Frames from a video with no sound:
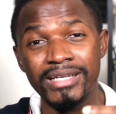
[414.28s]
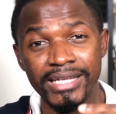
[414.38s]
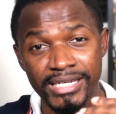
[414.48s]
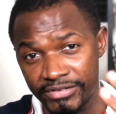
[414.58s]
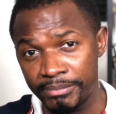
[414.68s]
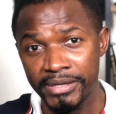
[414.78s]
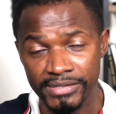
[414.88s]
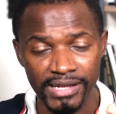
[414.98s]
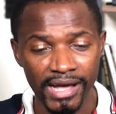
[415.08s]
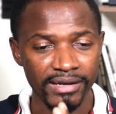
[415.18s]
dividend paying
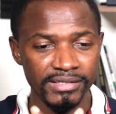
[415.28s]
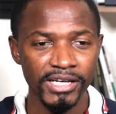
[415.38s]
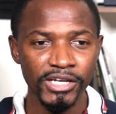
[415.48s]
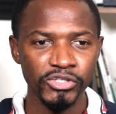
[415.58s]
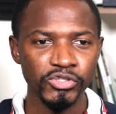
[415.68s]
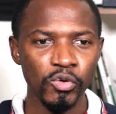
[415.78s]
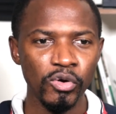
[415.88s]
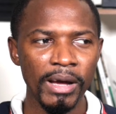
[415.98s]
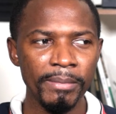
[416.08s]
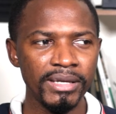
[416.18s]
stocks.
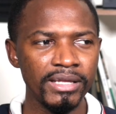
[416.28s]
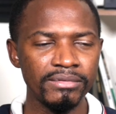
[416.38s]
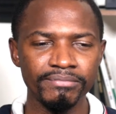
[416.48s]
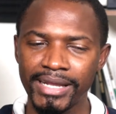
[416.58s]
So I mean,